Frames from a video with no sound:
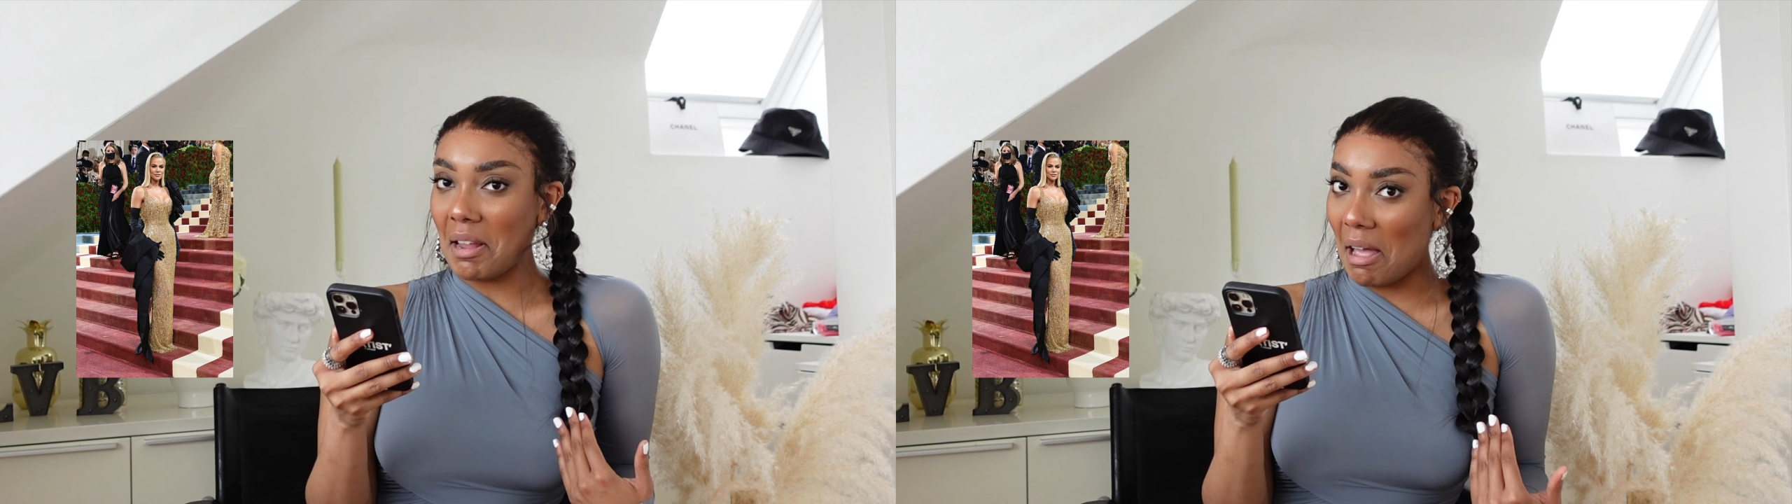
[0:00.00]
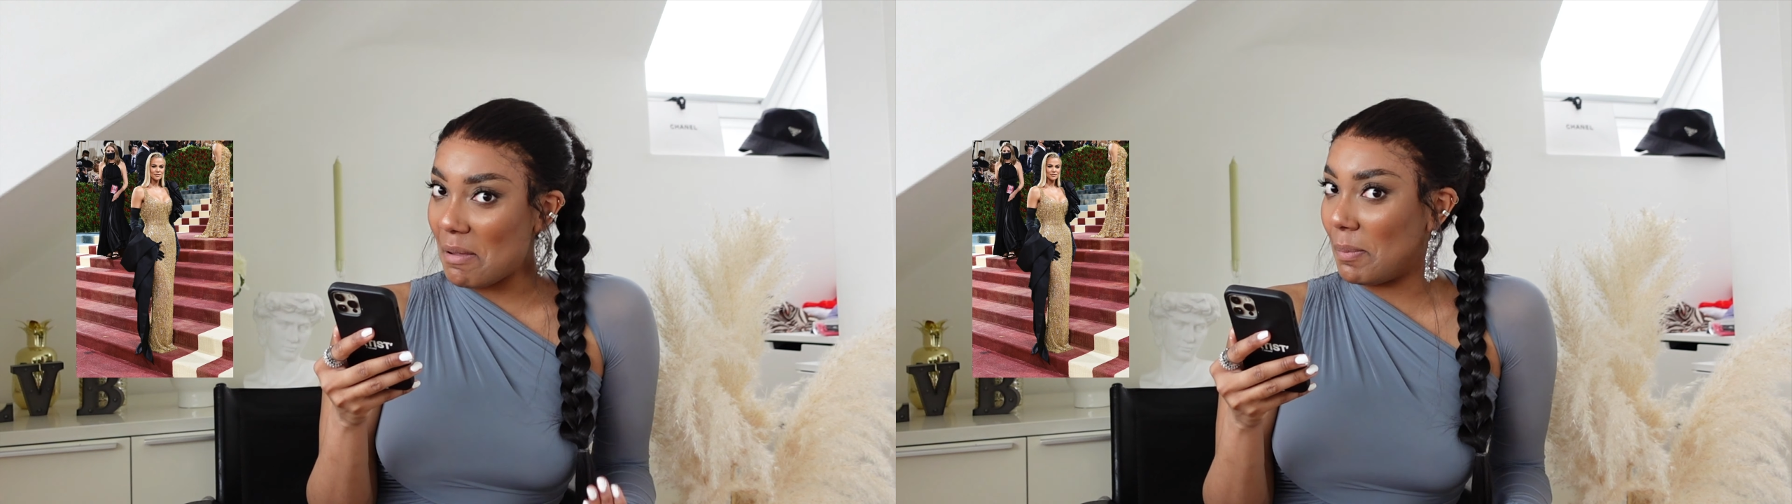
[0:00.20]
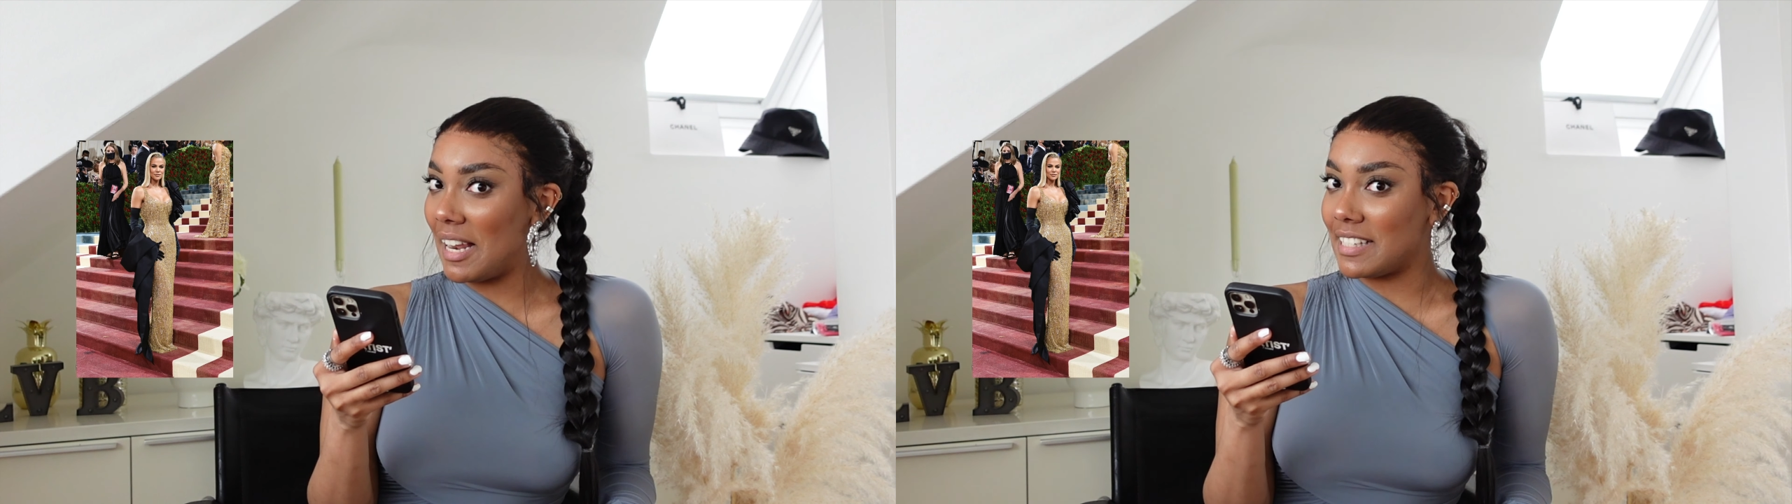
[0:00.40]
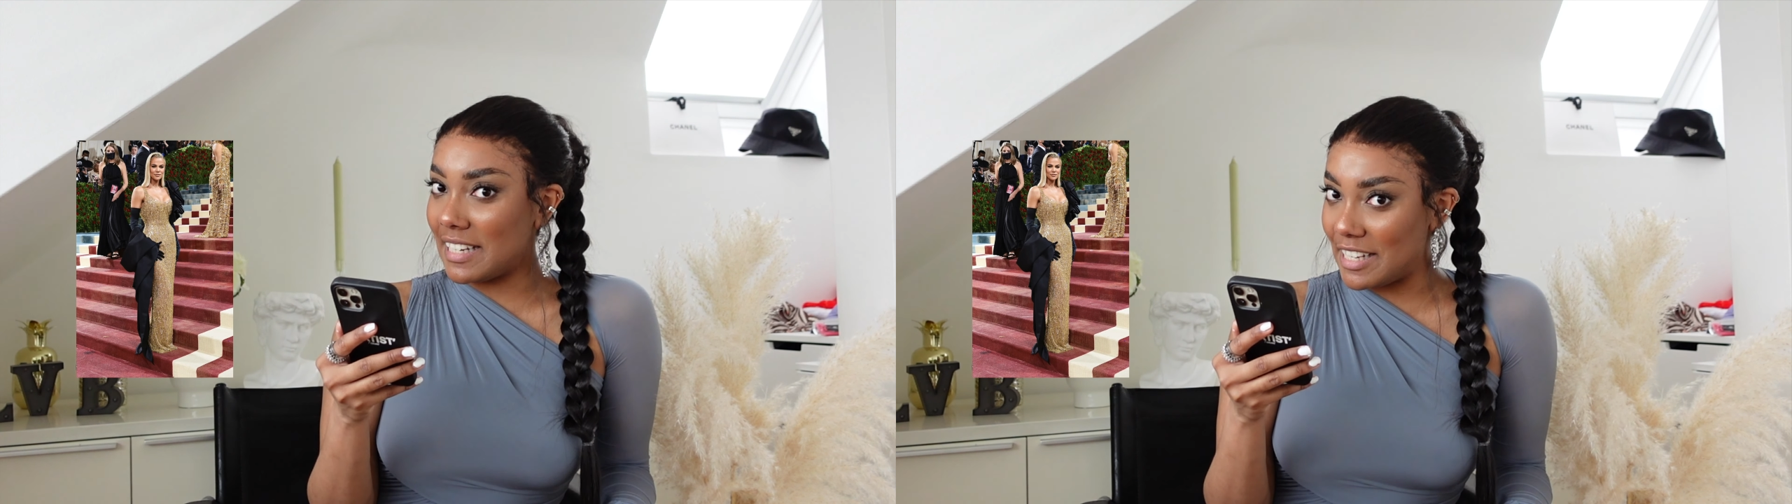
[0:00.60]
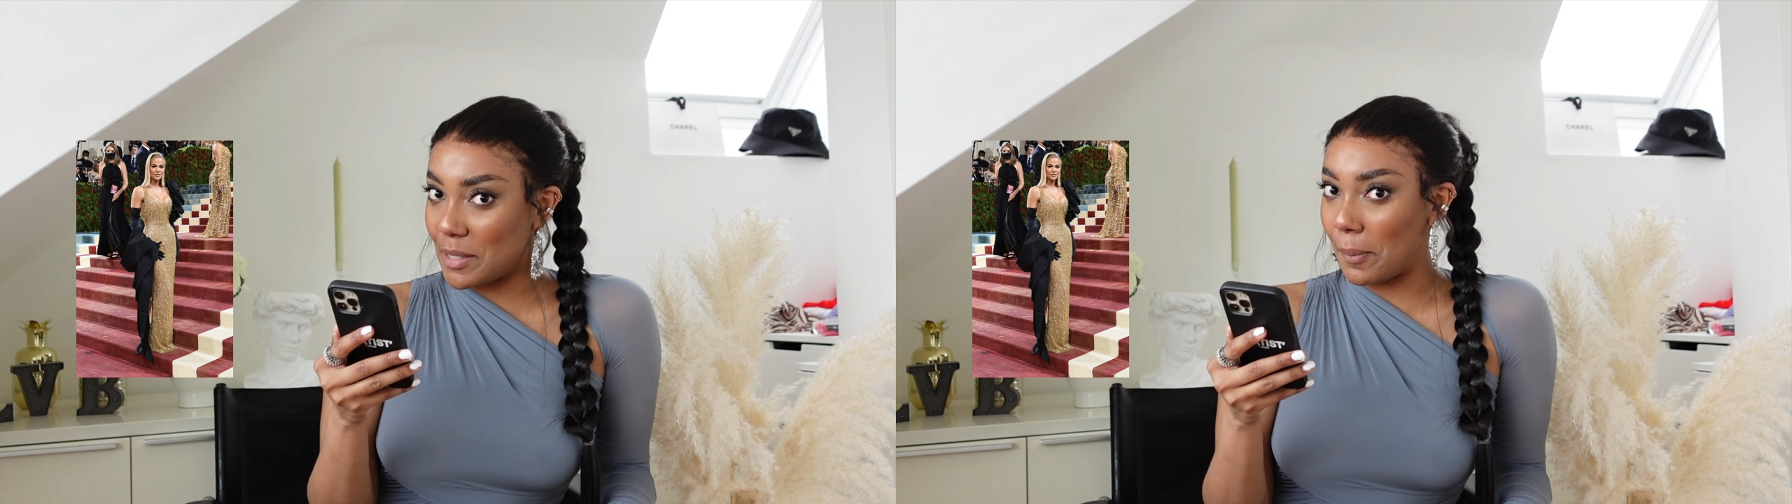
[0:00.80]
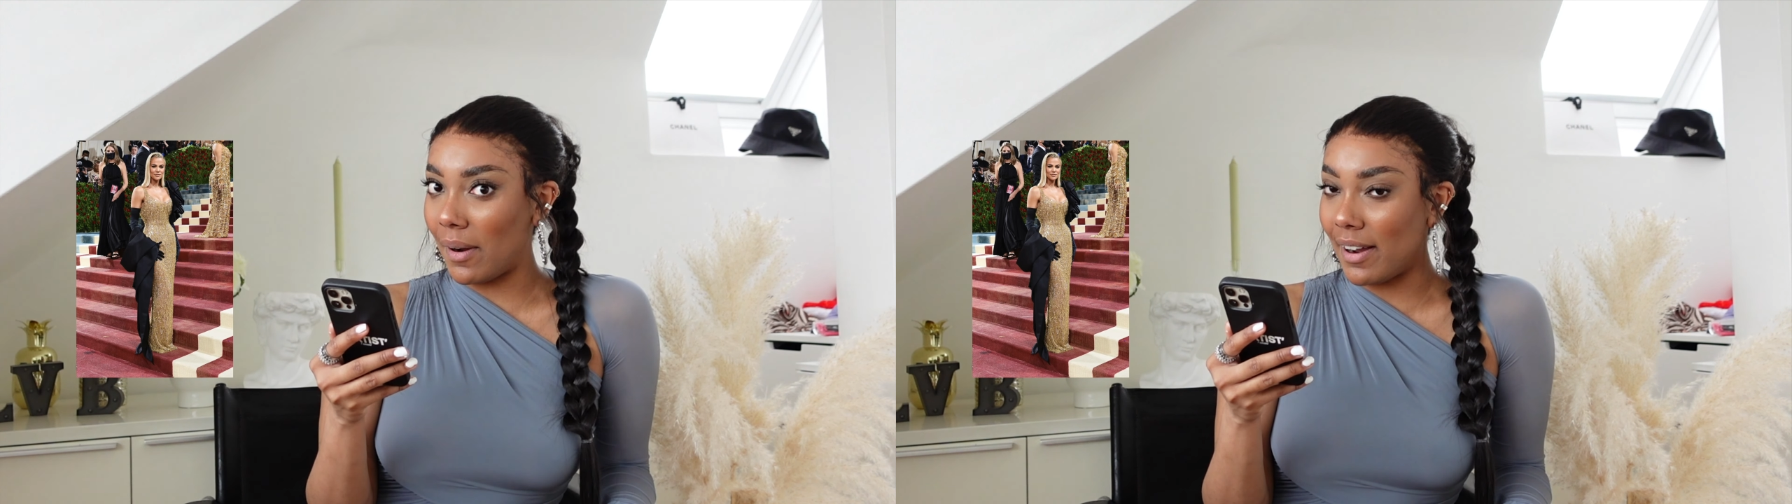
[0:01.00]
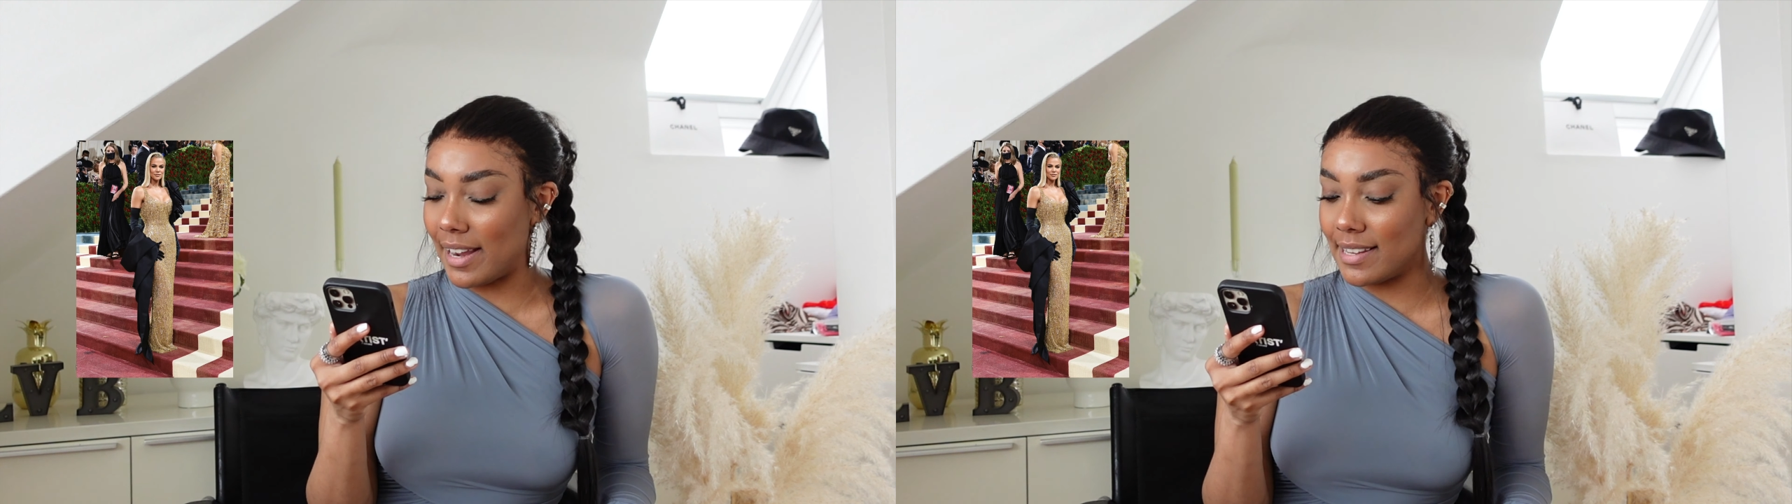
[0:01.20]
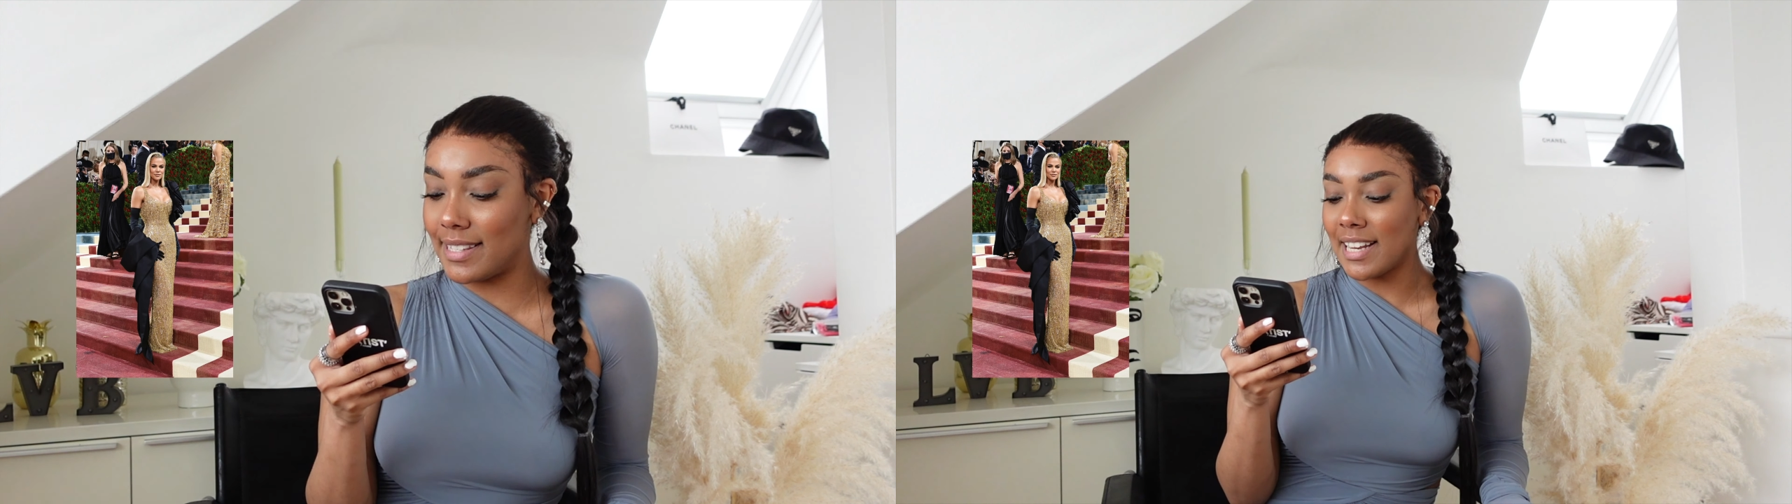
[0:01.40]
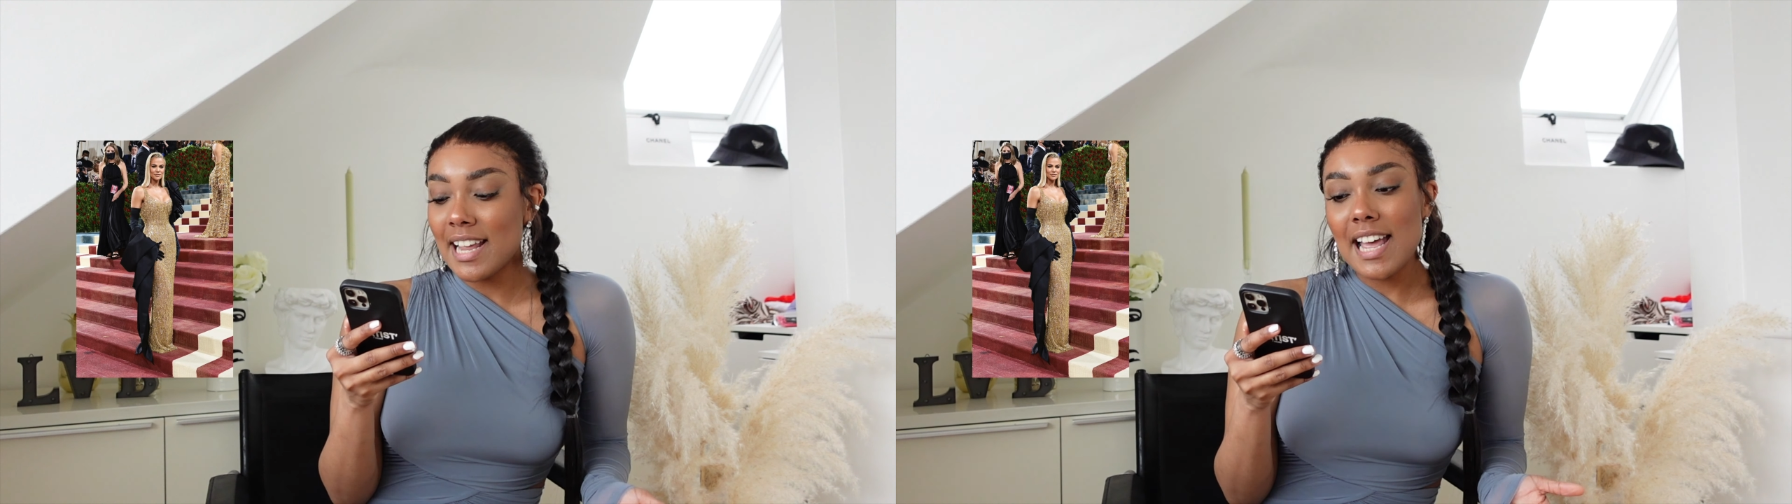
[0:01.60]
I'm pleasantly surprised.